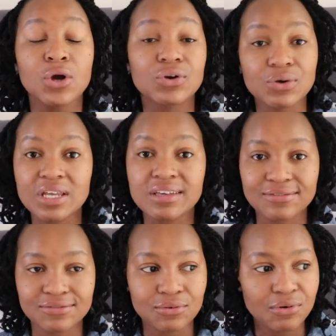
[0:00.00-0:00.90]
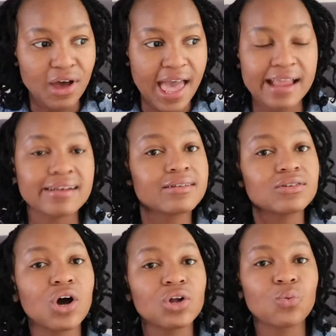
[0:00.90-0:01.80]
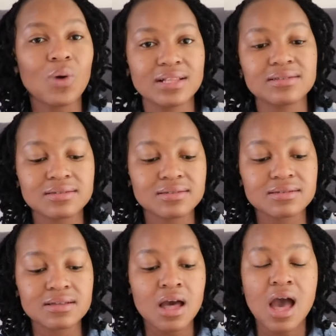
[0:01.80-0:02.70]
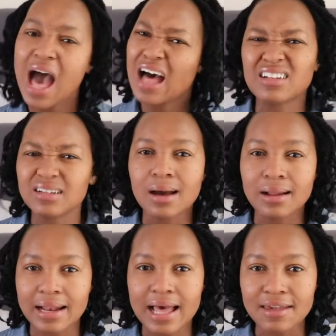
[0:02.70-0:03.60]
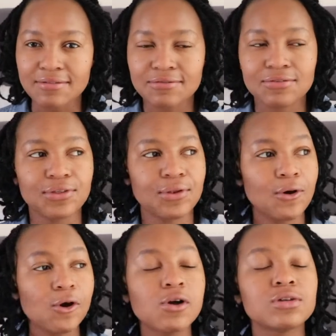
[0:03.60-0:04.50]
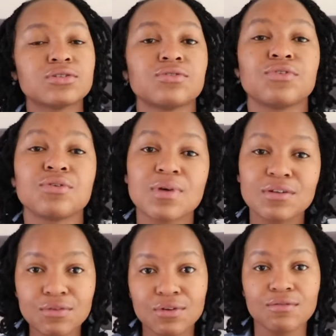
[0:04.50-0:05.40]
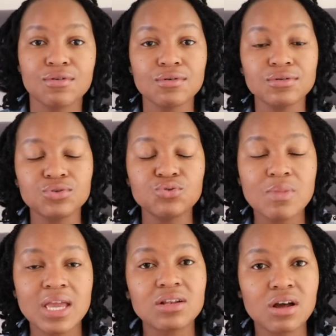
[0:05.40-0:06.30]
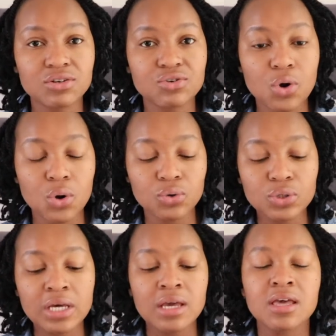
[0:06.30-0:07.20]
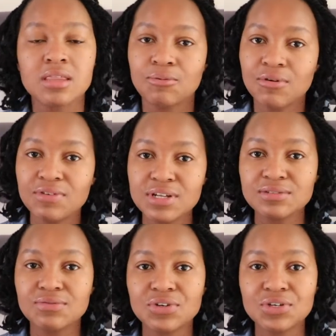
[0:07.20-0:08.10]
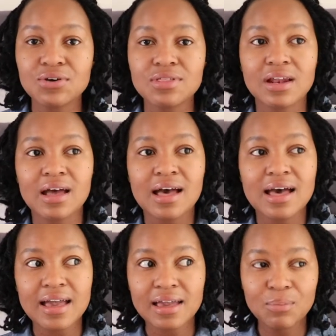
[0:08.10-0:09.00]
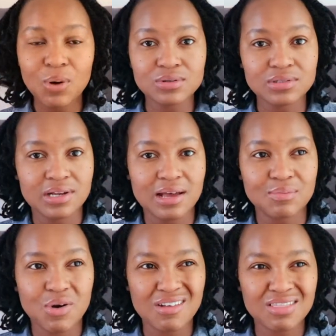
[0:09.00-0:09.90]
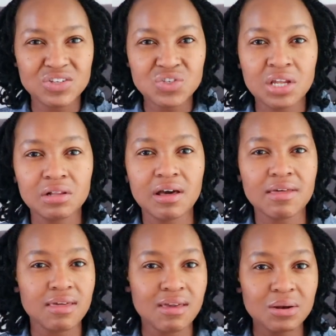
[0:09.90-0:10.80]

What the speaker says: grief and on one's outlook on life, you know. So for the benefit of those who may not know, the previous video that I posted up on the channel, I think